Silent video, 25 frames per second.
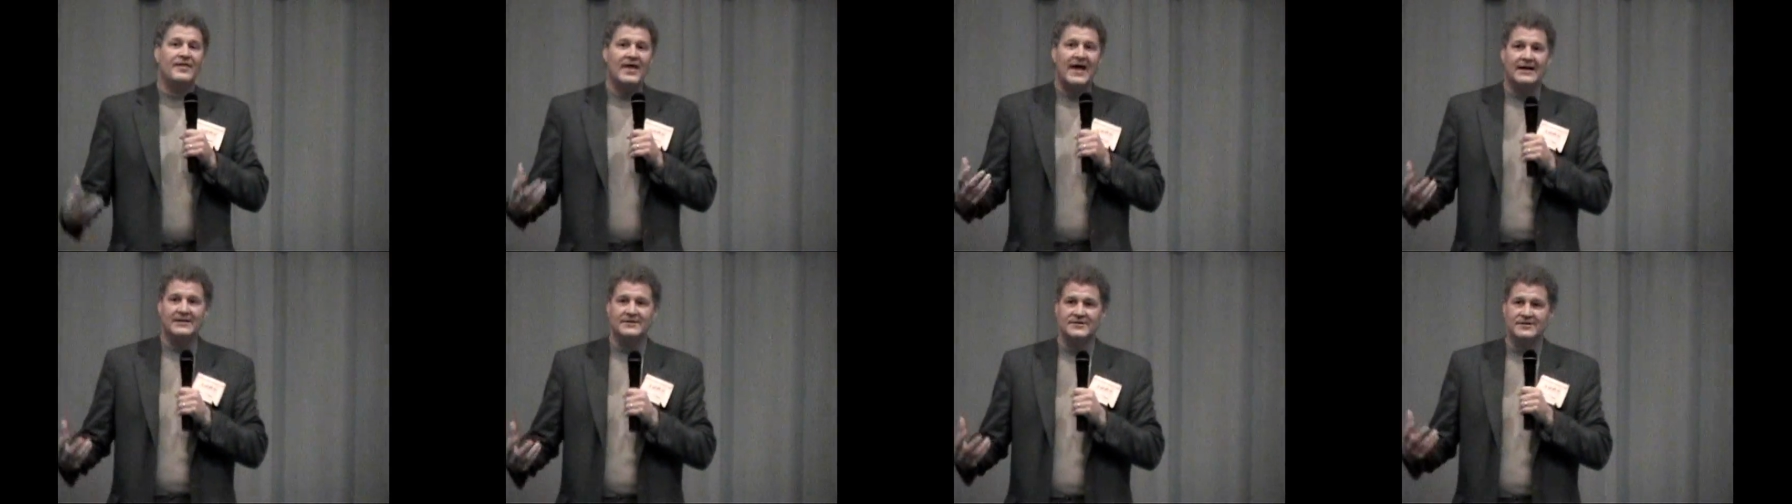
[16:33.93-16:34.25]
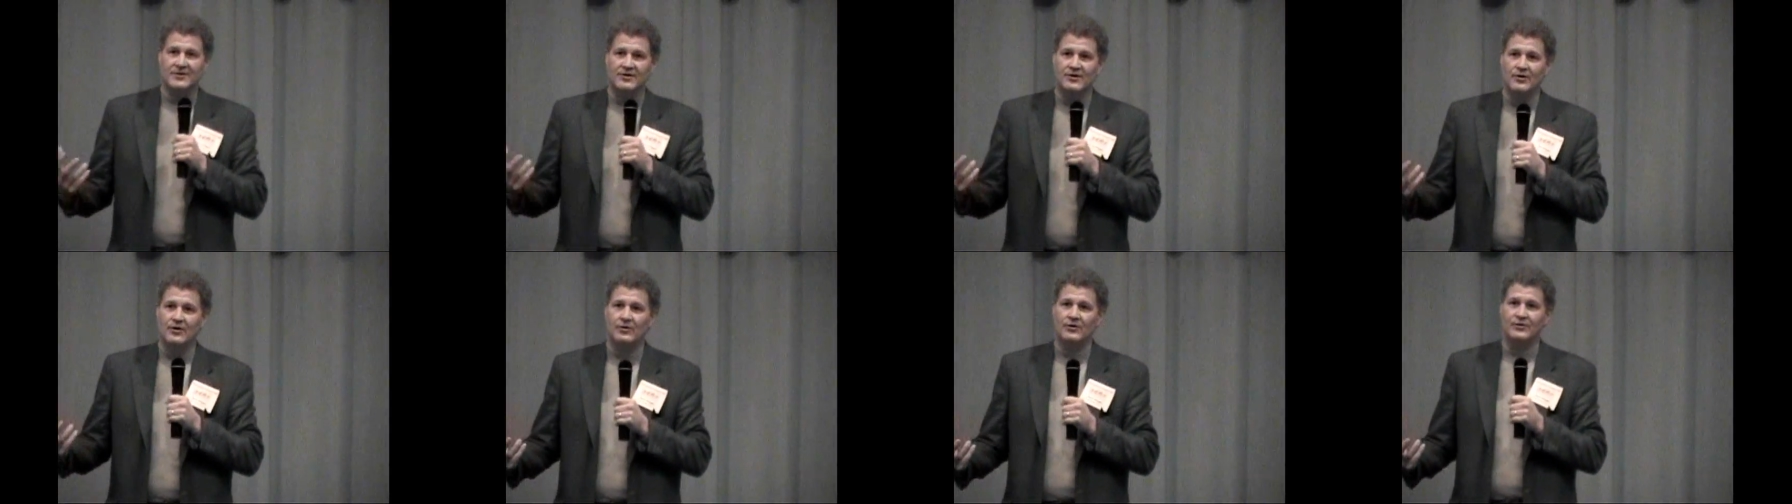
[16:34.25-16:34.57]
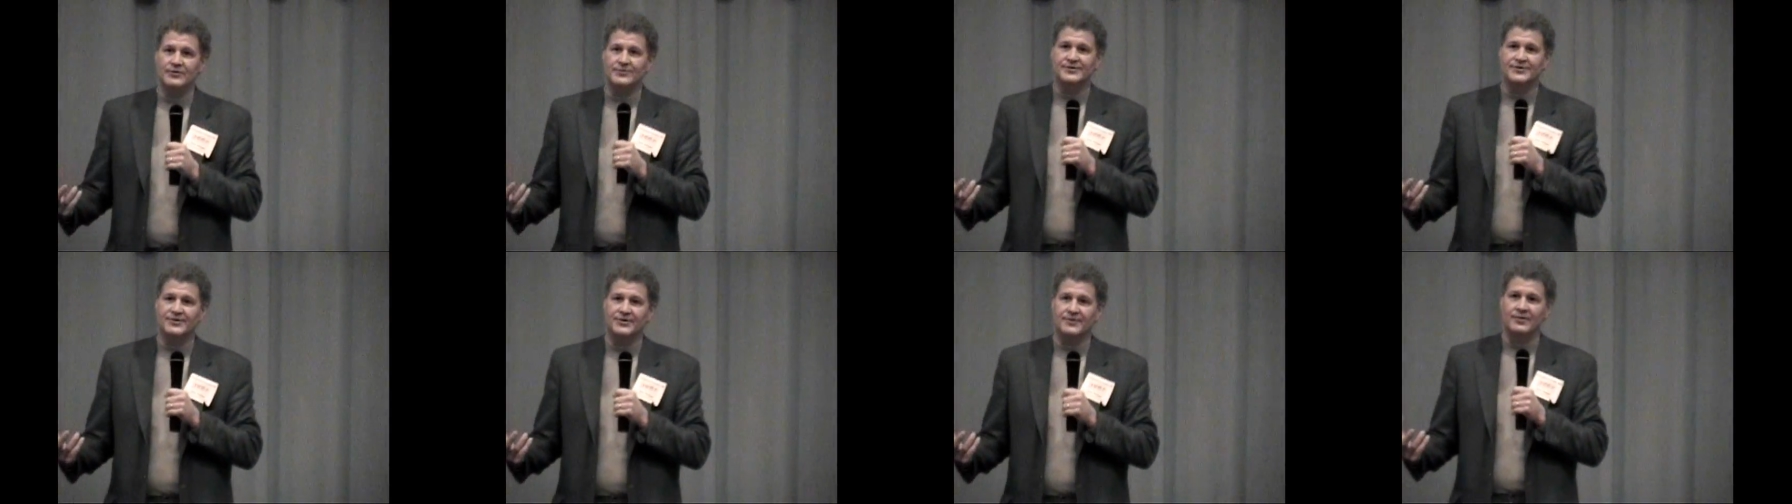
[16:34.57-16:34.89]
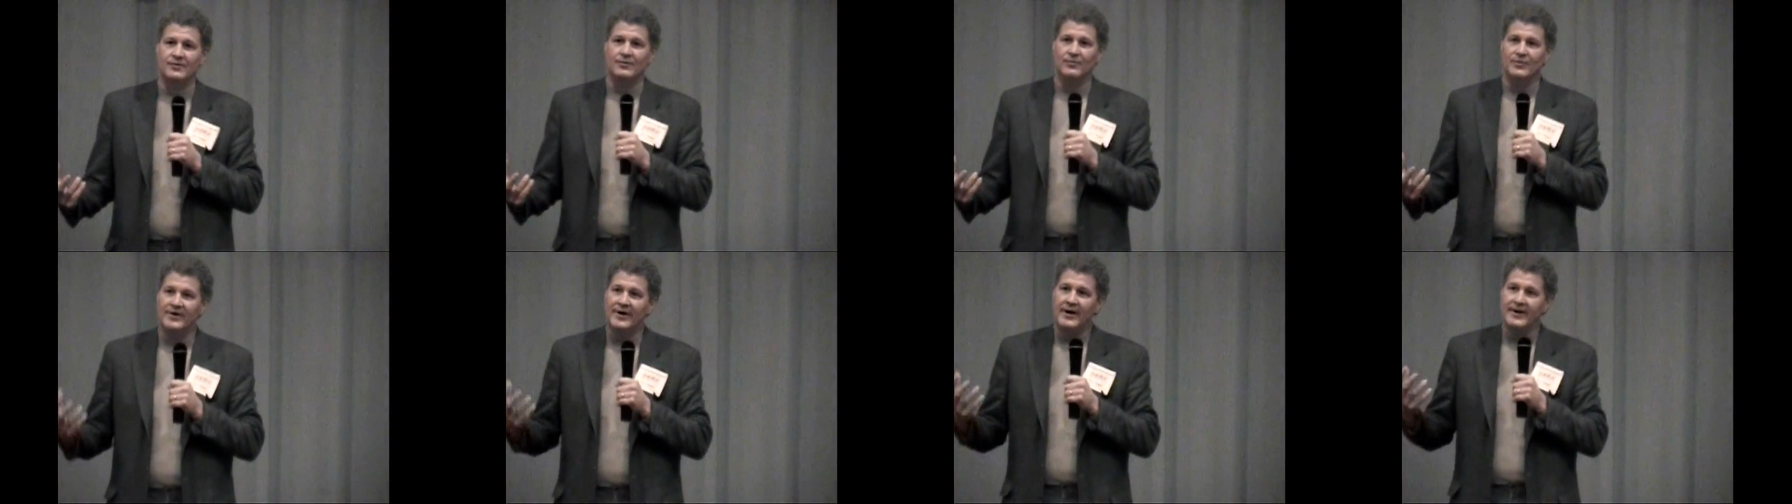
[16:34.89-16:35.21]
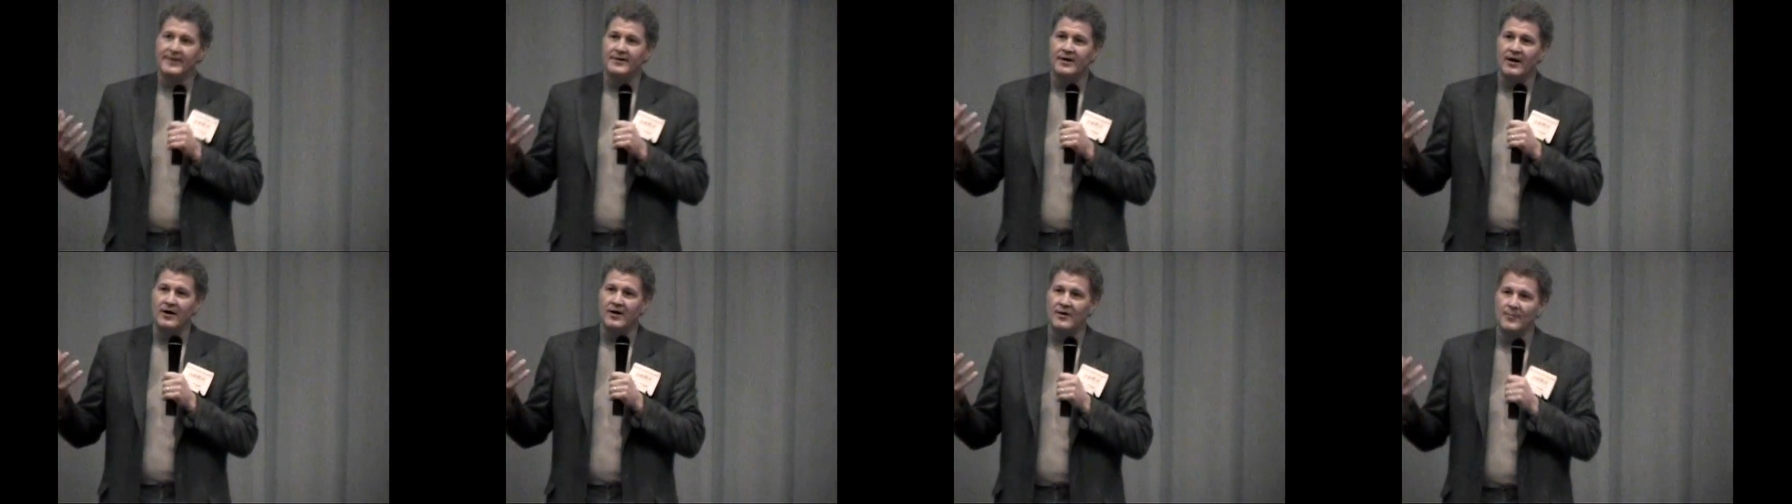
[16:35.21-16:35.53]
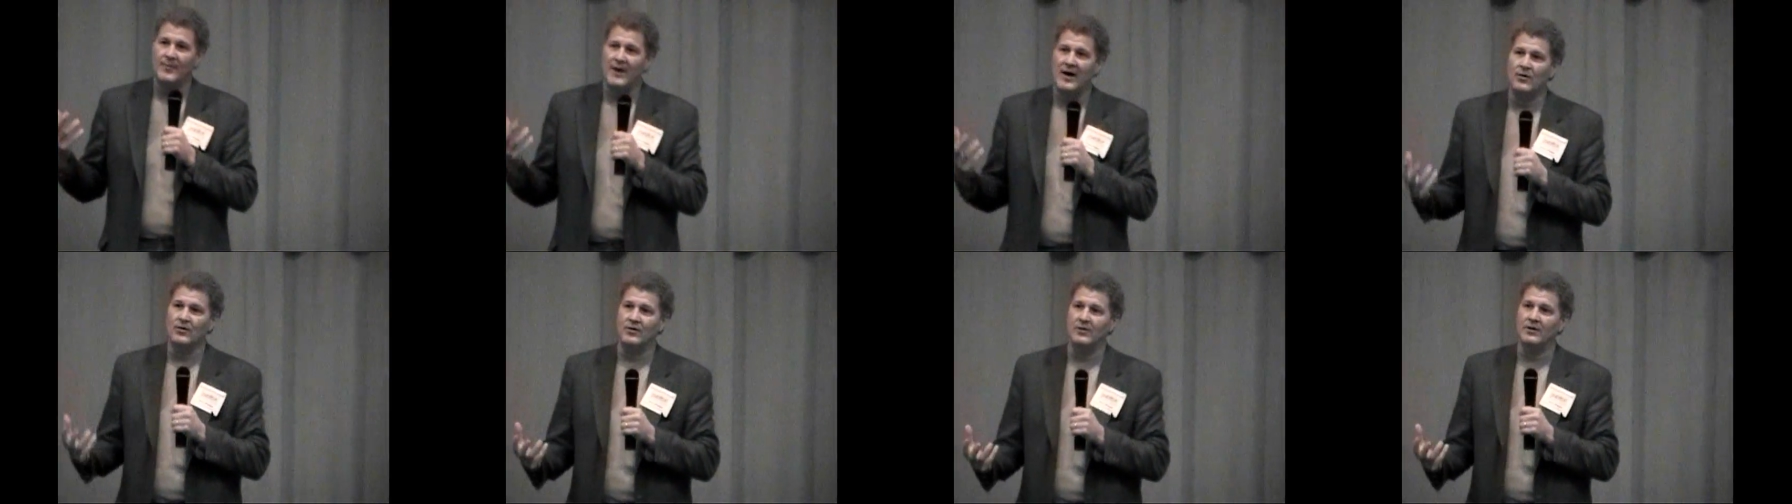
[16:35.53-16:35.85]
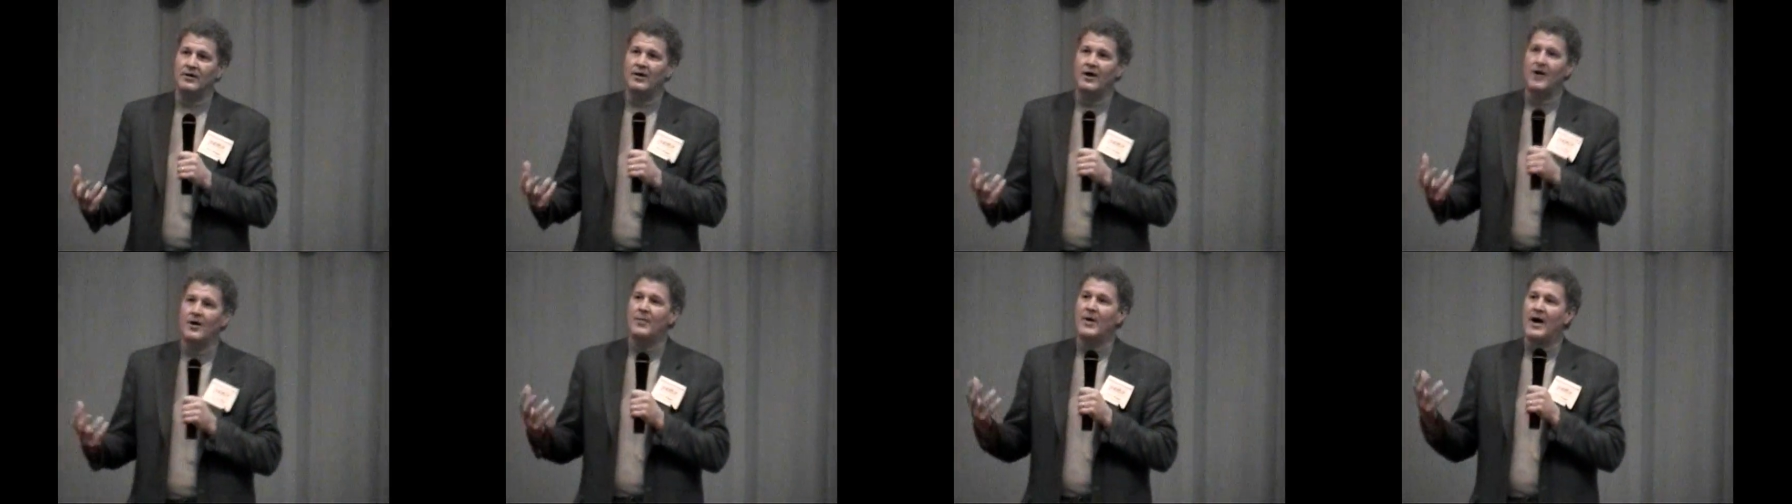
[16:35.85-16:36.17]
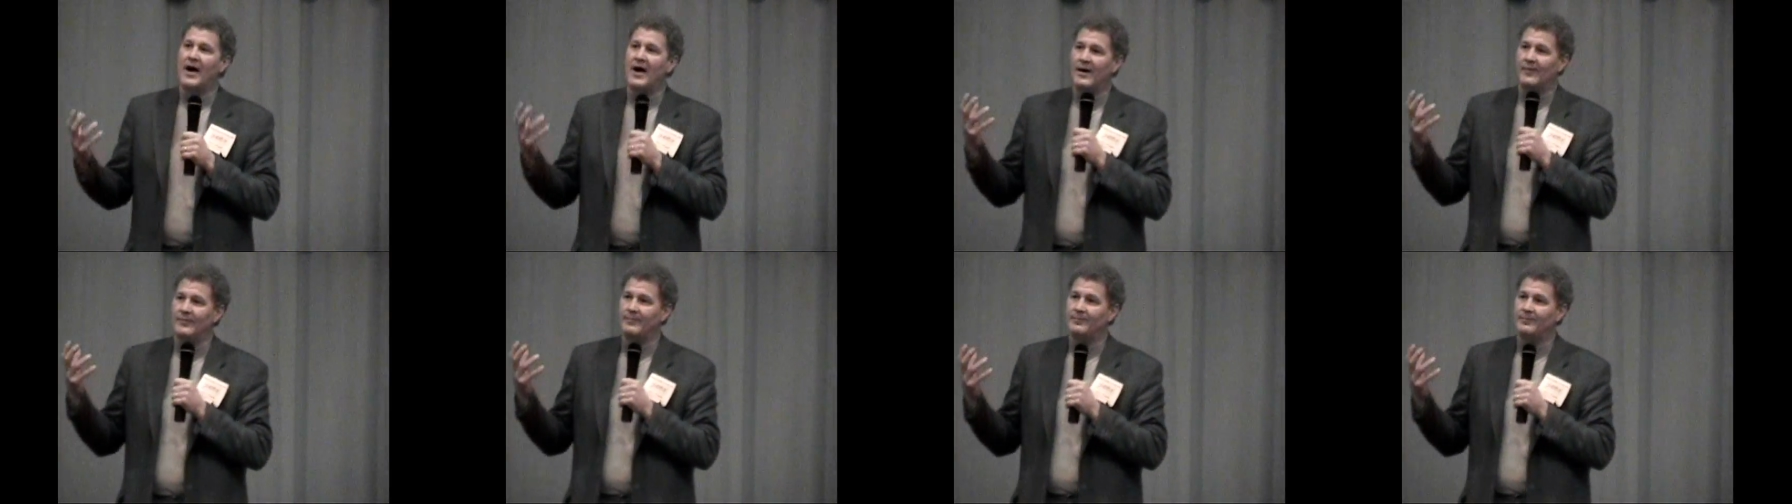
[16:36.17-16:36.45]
That's a culture. When I talk about club,